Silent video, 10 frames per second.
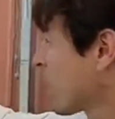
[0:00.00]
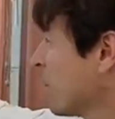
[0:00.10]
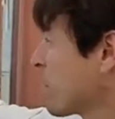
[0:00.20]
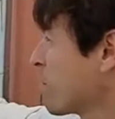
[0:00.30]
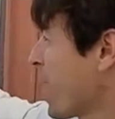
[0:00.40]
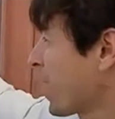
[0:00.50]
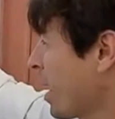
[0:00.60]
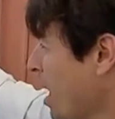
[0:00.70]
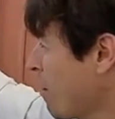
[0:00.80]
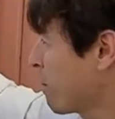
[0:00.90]
coming
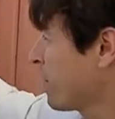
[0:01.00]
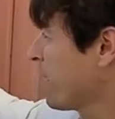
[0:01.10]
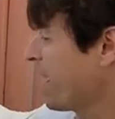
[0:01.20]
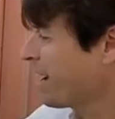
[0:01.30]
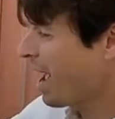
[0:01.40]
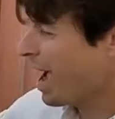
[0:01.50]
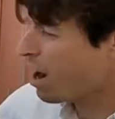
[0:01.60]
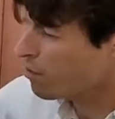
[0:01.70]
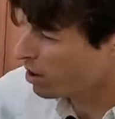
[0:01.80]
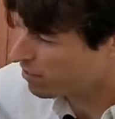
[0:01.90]
back up and
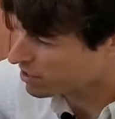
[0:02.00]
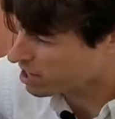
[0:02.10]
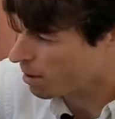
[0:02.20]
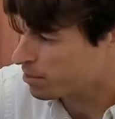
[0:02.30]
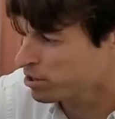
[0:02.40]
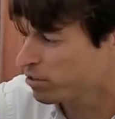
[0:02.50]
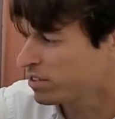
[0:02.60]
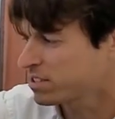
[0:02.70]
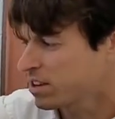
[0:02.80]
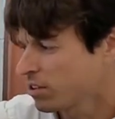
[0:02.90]
out of the top of the
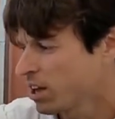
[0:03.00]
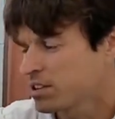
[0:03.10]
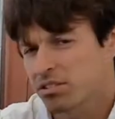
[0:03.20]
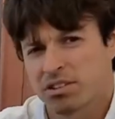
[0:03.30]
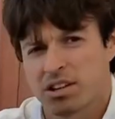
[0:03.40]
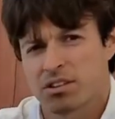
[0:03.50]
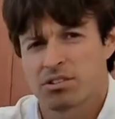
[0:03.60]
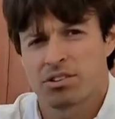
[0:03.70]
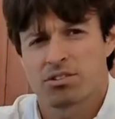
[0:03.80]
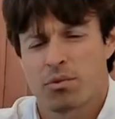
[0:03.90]
UV sterilizer, and there,
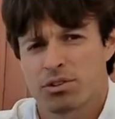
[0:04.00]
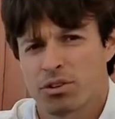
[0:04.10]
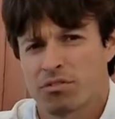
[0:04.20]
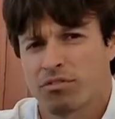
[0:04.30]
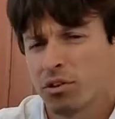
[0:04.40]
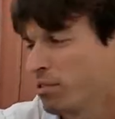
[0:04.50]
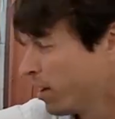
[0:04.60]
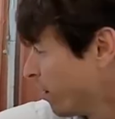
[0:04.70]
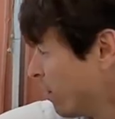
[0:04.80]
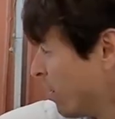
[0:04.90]
there's our return flow
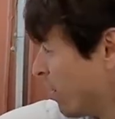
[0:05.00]
there.